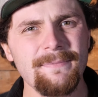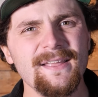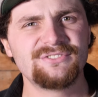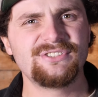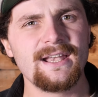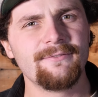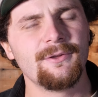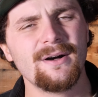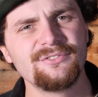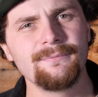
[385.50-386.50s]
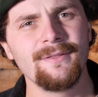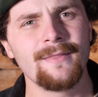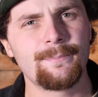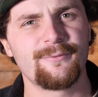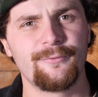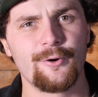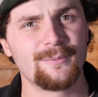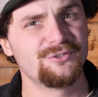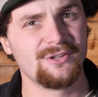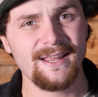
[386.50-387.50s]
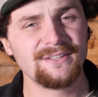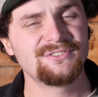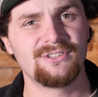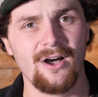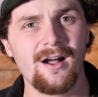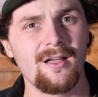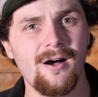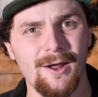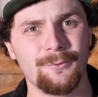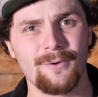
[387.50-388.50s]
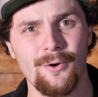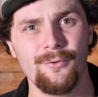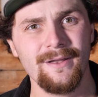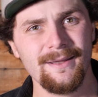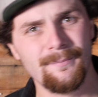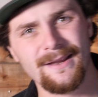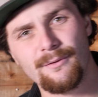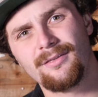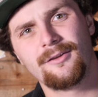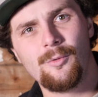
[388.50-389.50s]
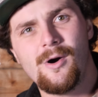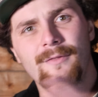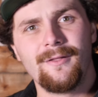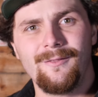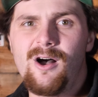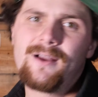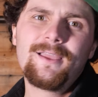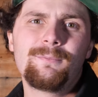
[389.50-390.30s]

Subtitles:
being said, if you want something that performs like stock on-road, but you still want the locking